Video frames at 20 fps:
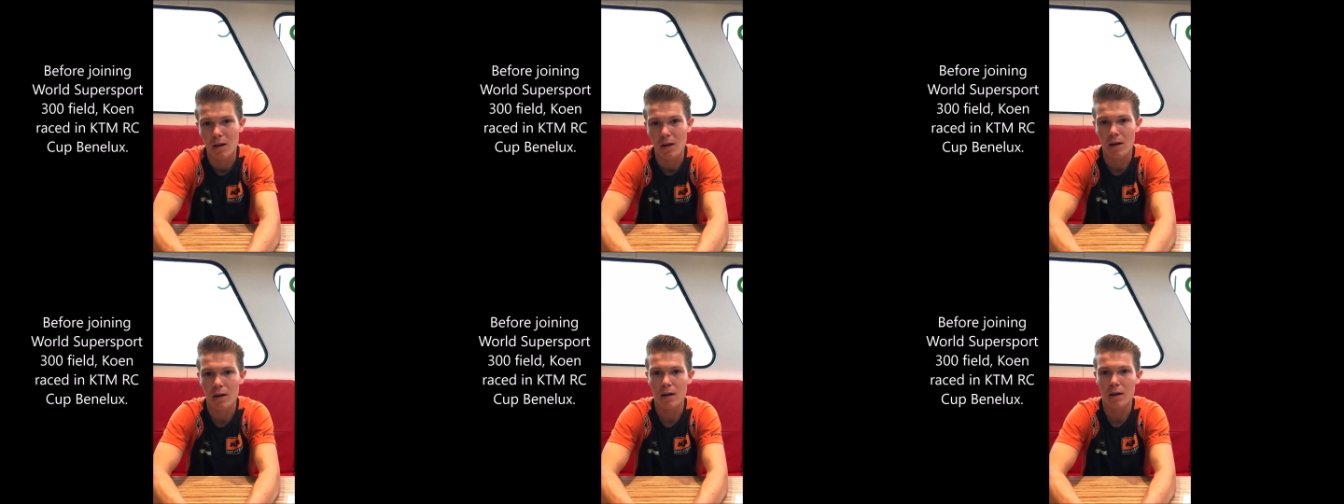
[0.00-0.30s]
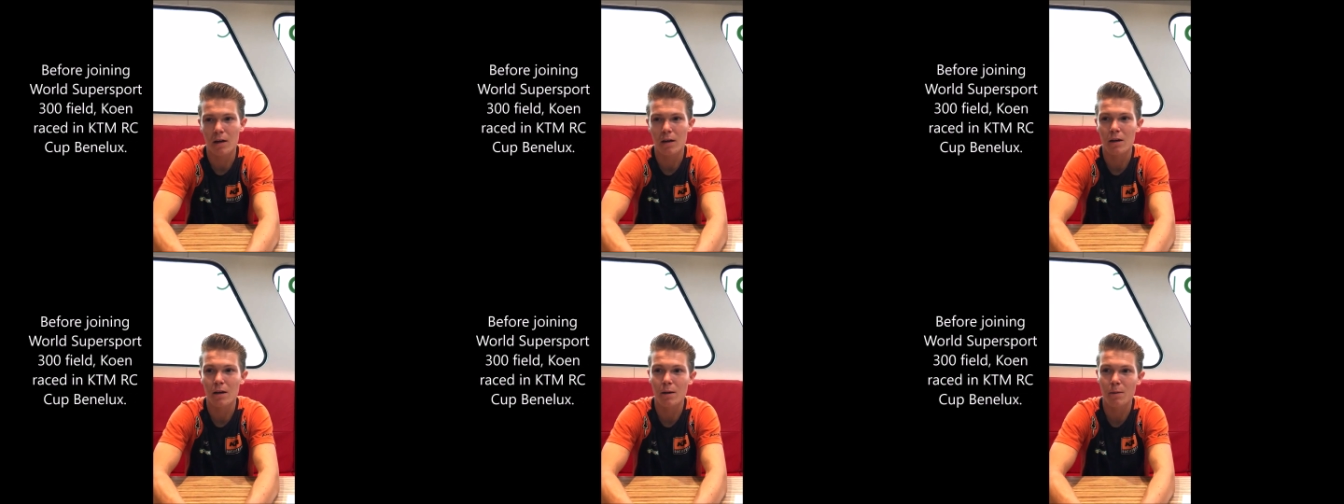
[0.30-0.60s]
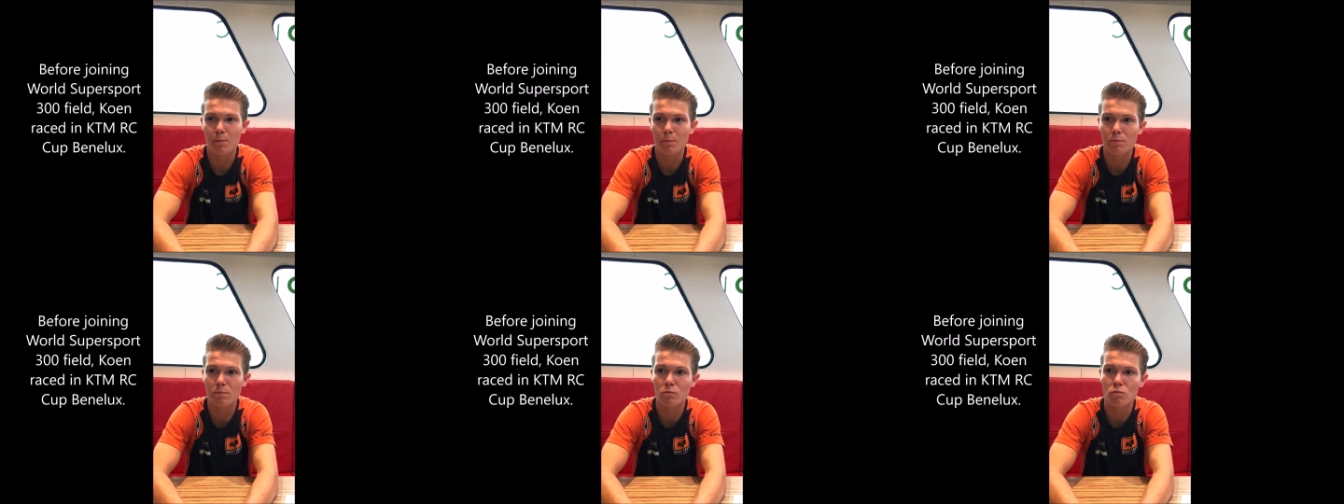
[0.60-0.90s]

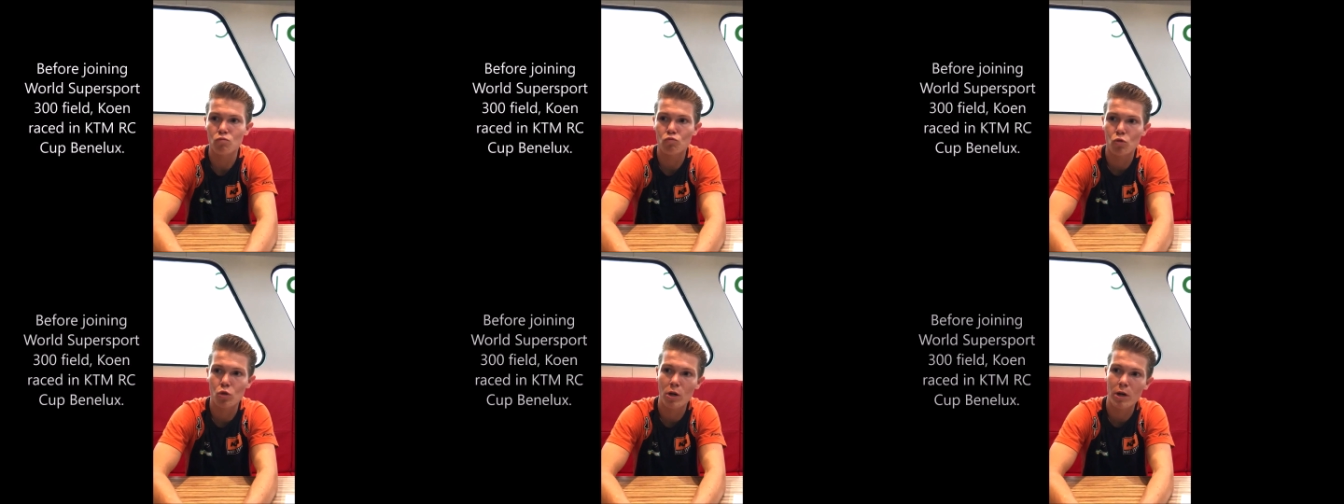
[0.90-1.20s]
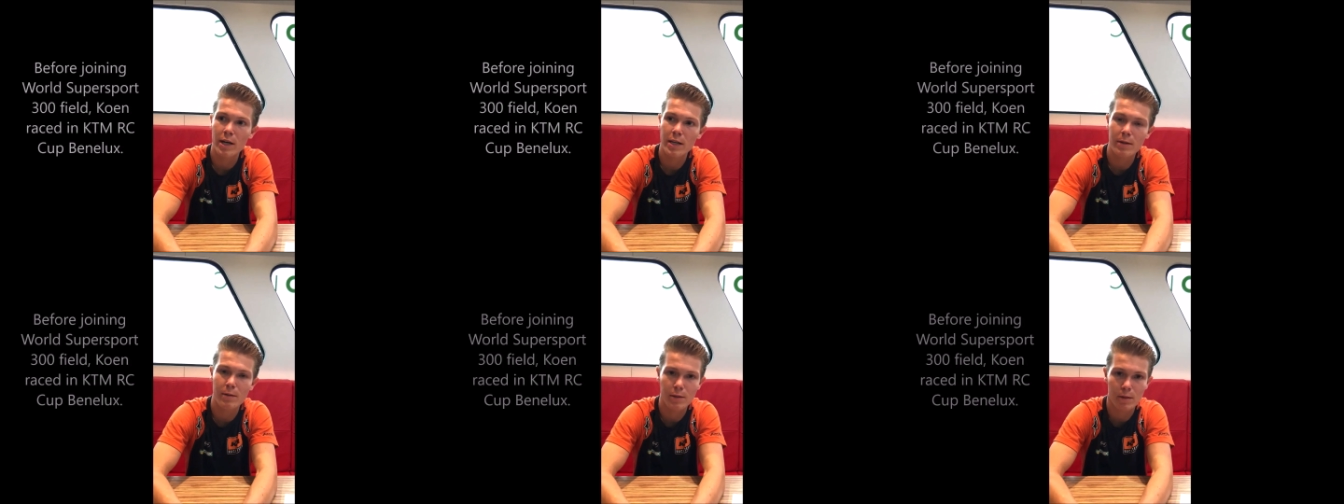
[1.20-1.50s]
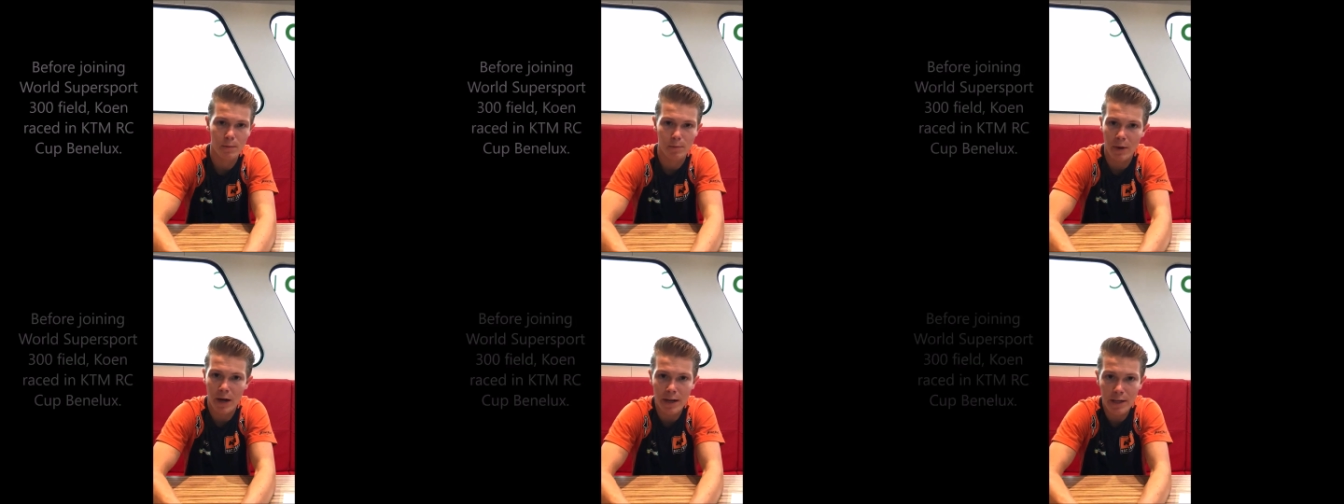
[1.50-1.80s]

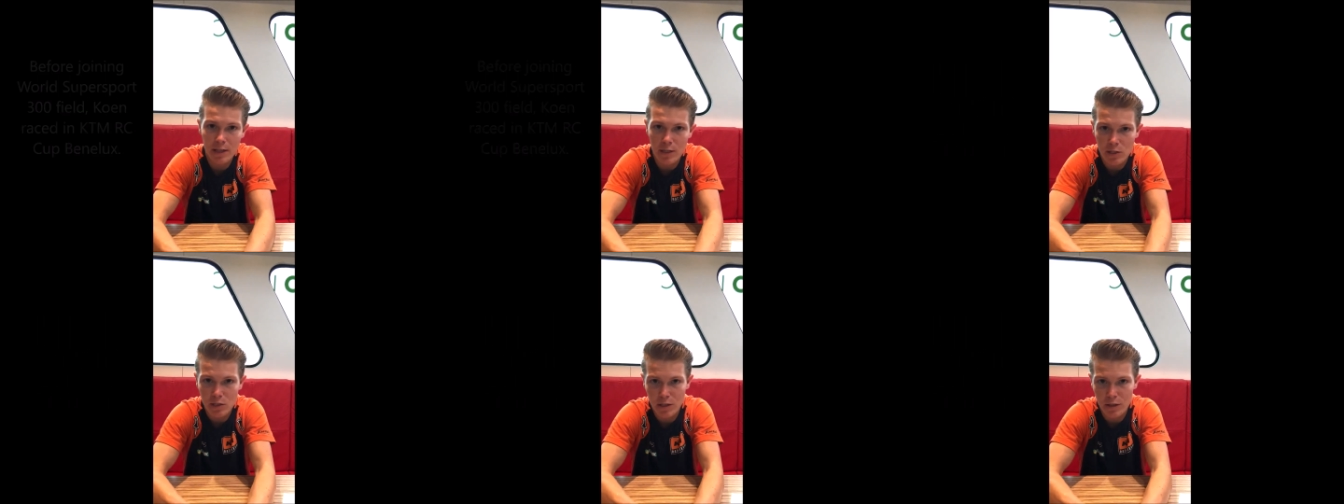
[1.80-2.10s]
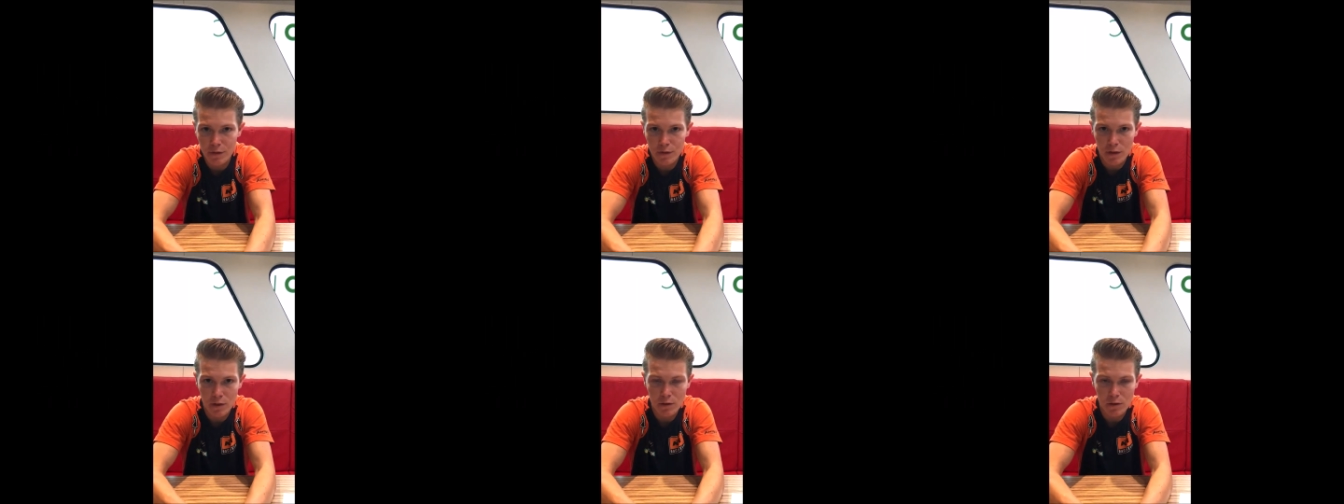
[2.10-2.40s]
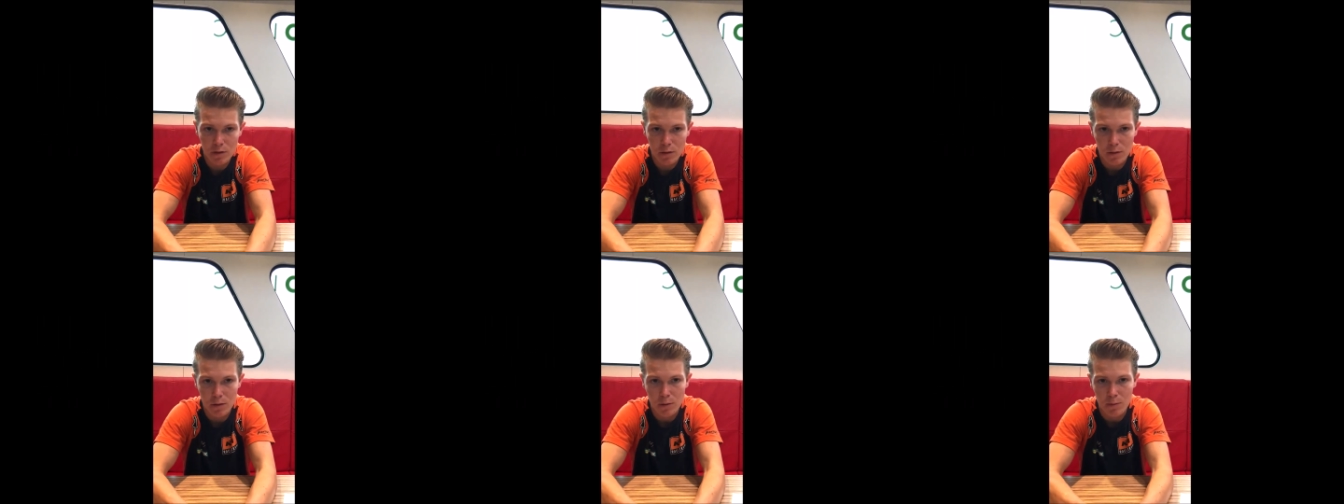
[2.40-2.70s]
The bike is different,